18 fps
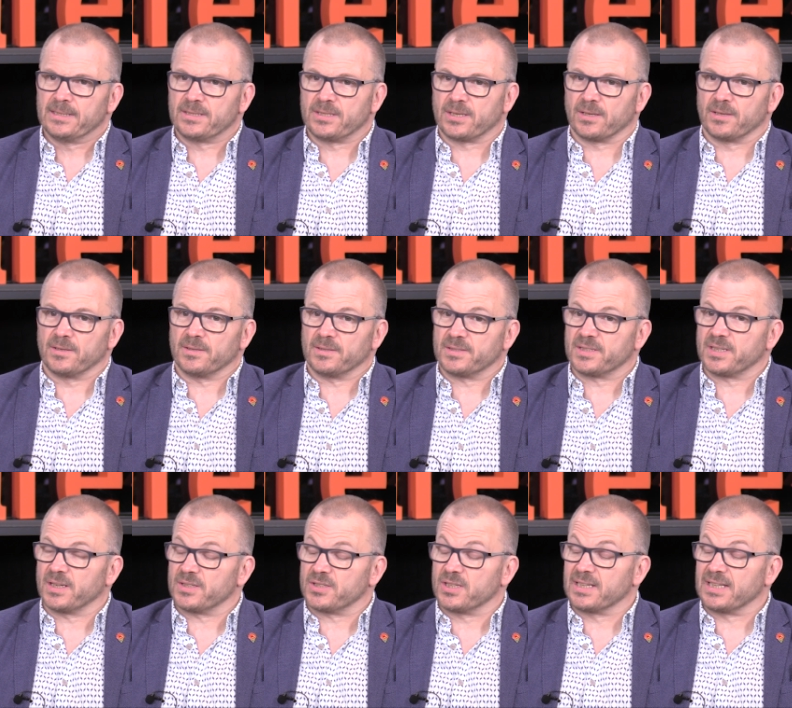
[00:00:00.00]
to,
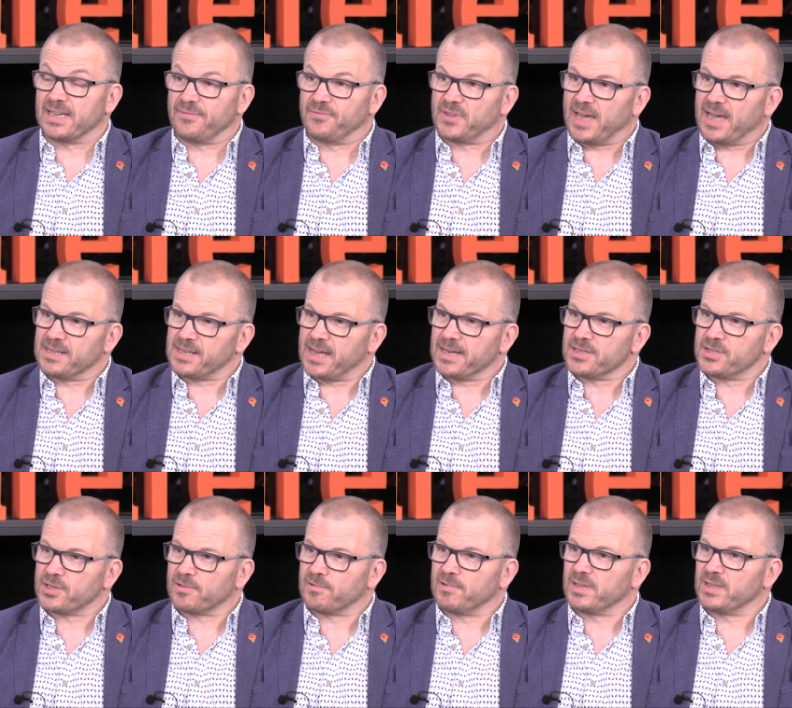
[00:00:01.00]
to, to, give their
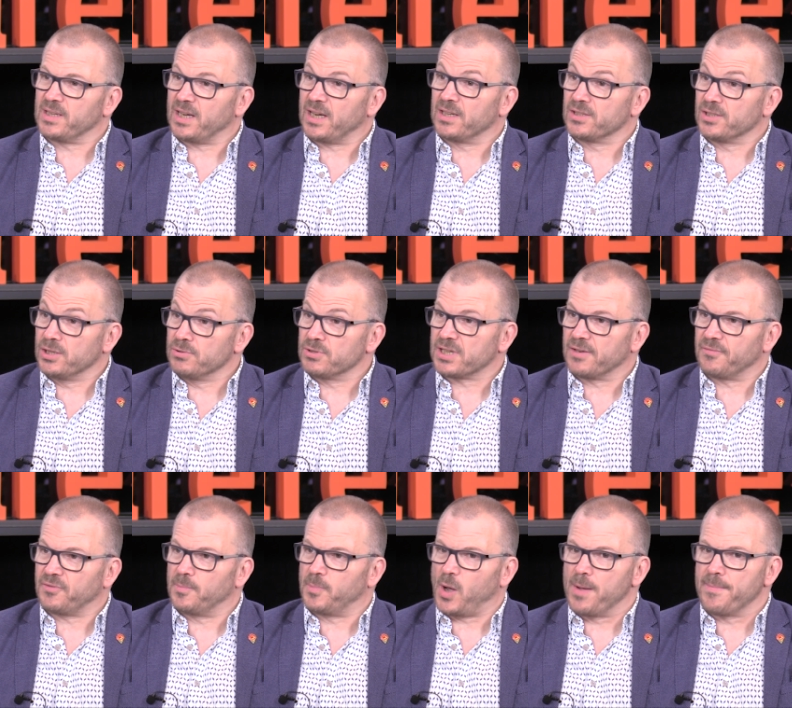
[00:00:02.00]
data and, and use
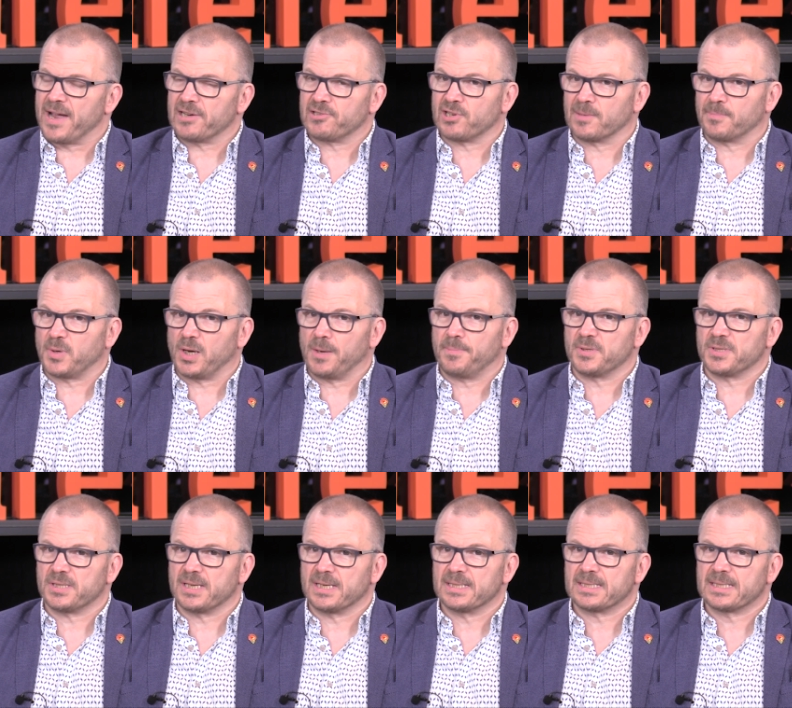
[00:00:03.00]
it for biometric
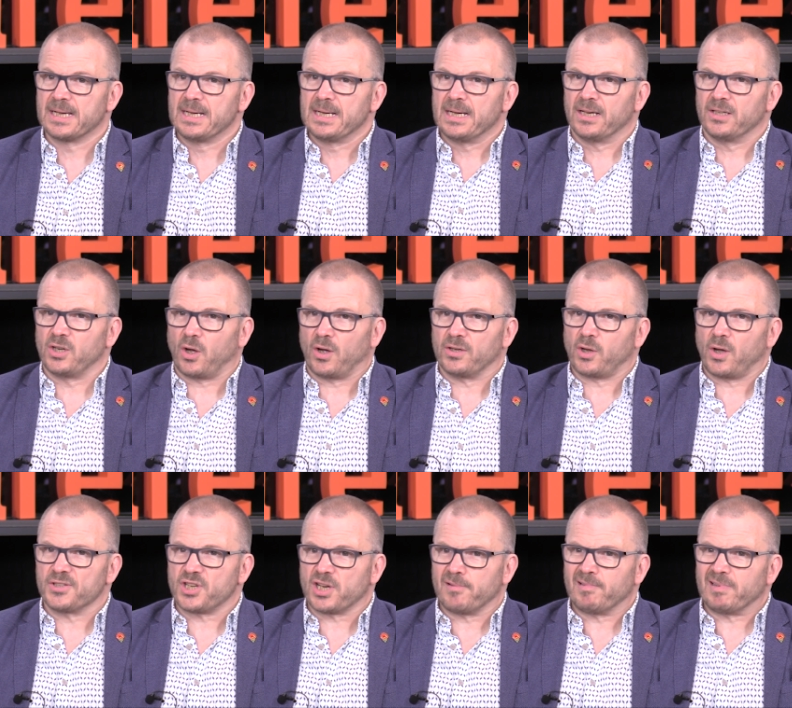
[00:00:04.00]
purposes. Ni-
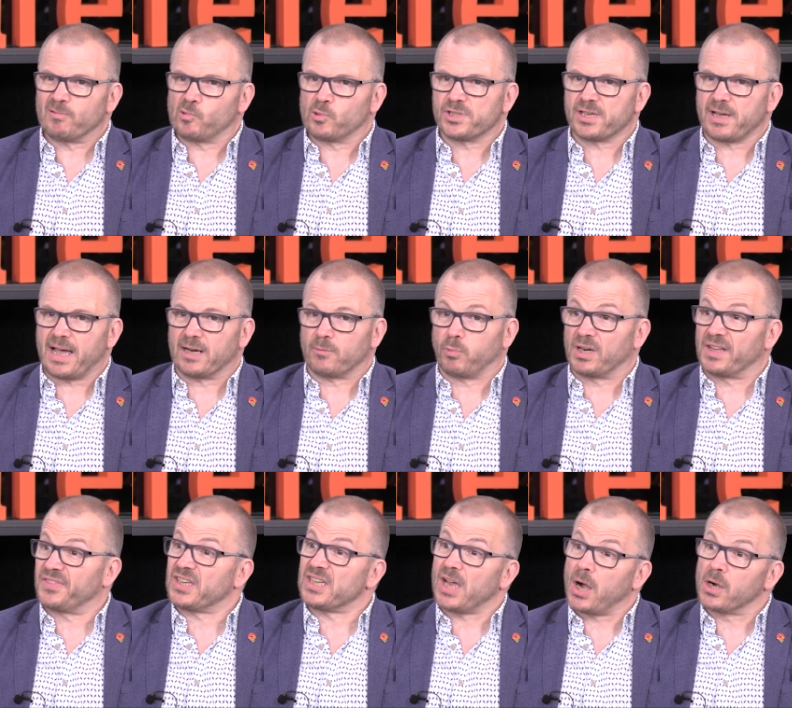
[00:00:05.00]
Nigeria also had one
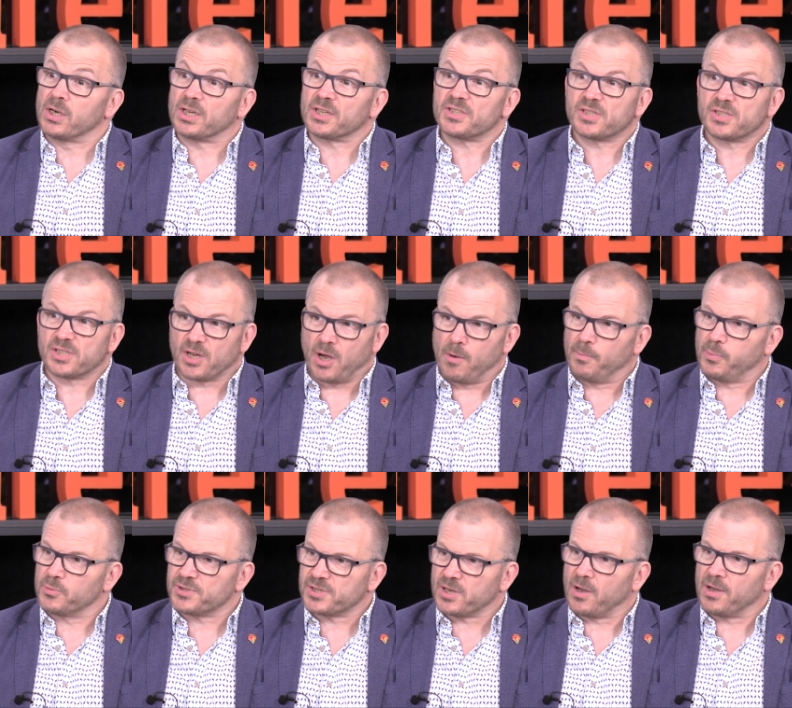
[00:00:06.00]
of the youngest
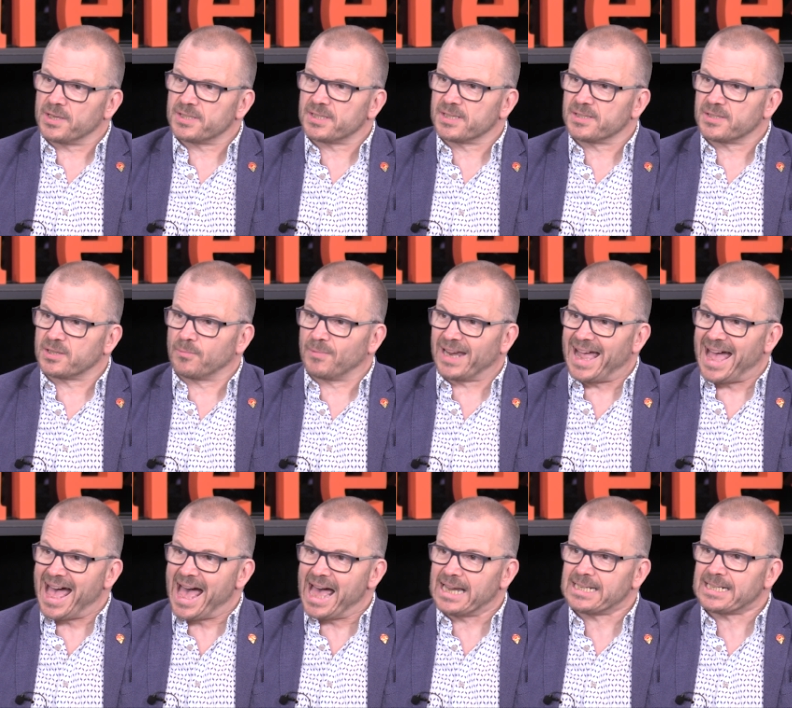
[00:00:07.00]
sample sizes that we
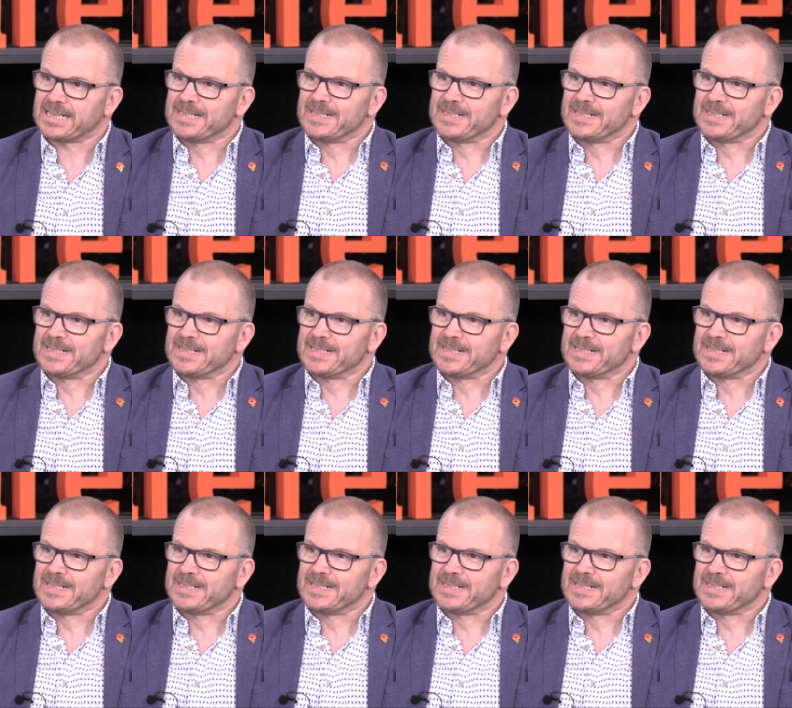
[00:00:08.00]
had,